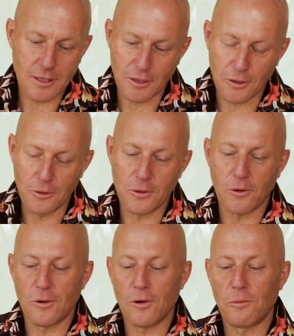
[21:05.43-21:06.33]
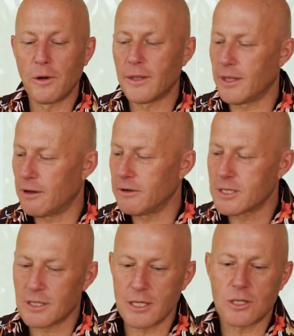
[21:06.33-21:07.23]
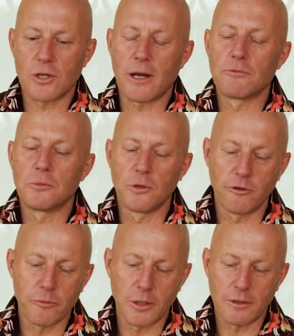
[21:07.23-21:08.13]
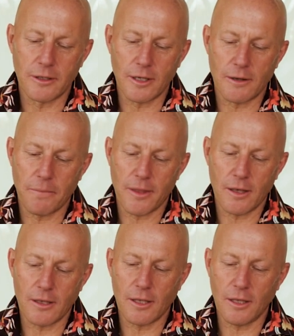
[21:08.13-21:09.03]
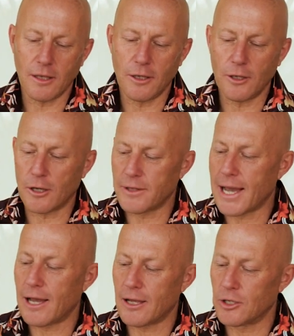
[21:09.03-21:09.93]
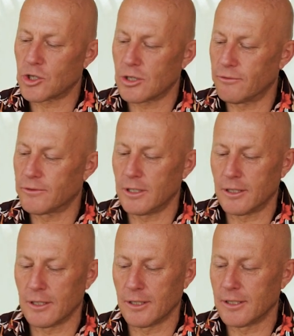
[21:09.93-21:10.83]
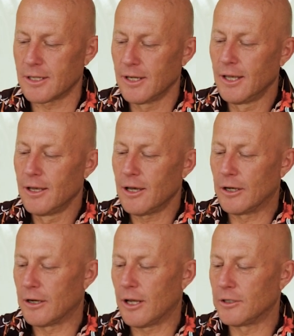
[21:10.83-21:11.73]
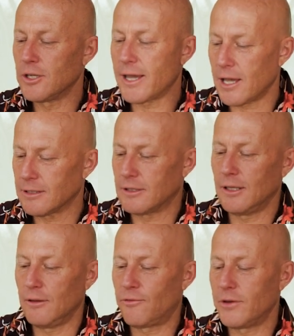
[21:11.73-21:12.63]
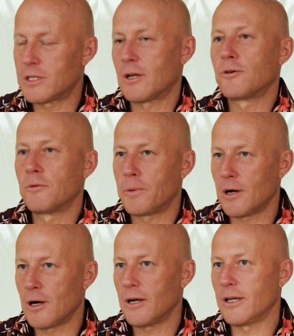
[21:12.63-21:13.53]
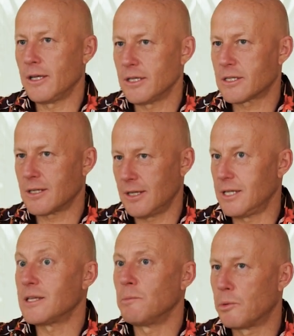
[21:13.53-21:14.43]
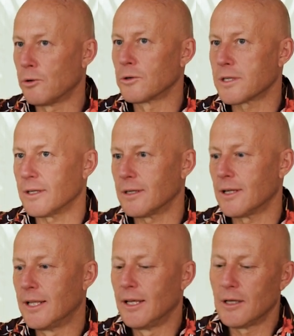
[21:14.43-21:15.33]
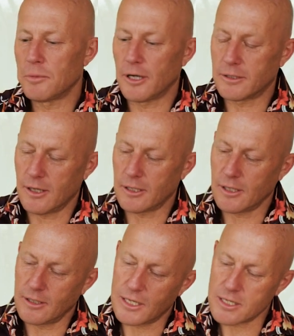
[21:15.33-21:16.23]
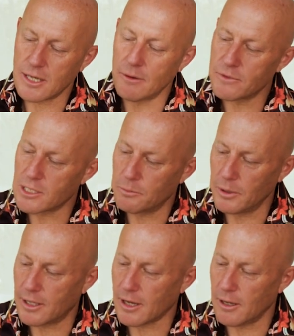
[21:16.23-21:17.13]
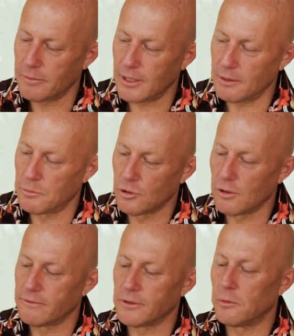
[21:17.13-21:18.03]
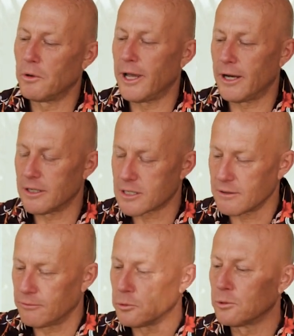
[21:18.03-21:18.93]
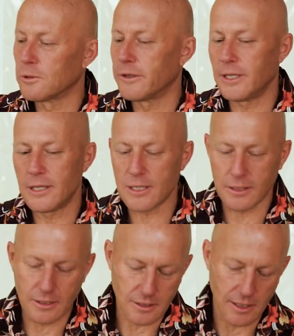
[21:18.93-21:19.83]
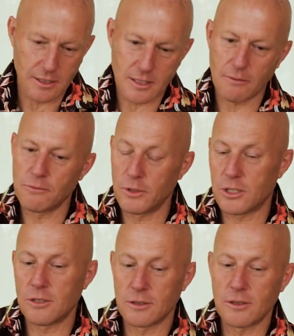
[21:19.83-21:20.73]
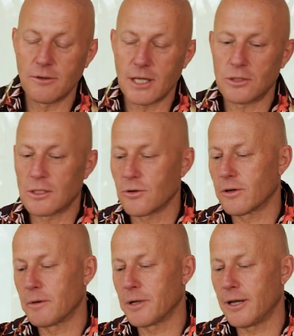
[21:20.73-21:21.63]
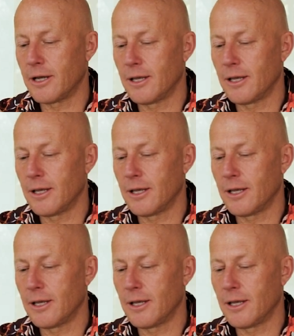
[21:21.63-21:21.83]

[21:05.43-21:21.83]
to, or whether there is this general movement that you know that has shifted. And and and yeah, the physical part is is important. Mm-hmm. But I, I, there seems to be coming more of an awareness of all of these other things, some of which you're, you're actually talking about in